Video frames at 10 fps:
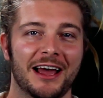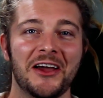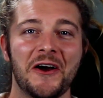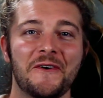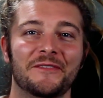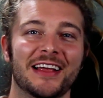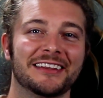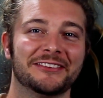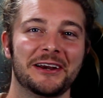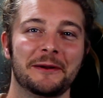Hello,
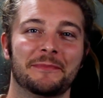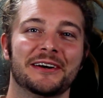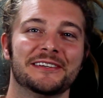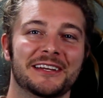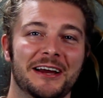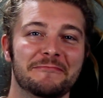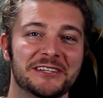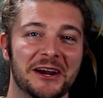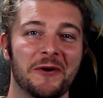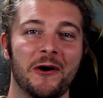fellow three D printers. I'm
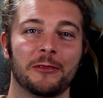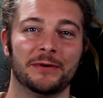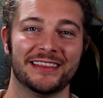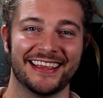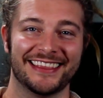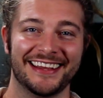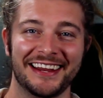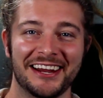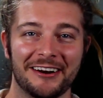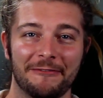Jay Wall Print That
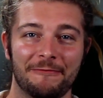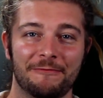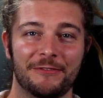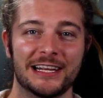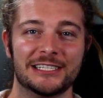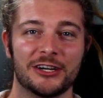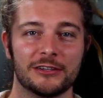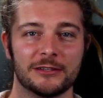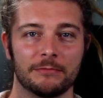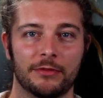Thing, here to feed
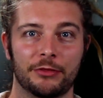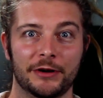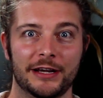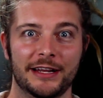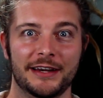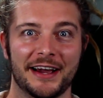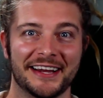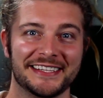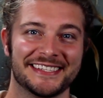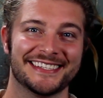y'all some three D
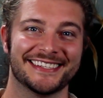nuggets.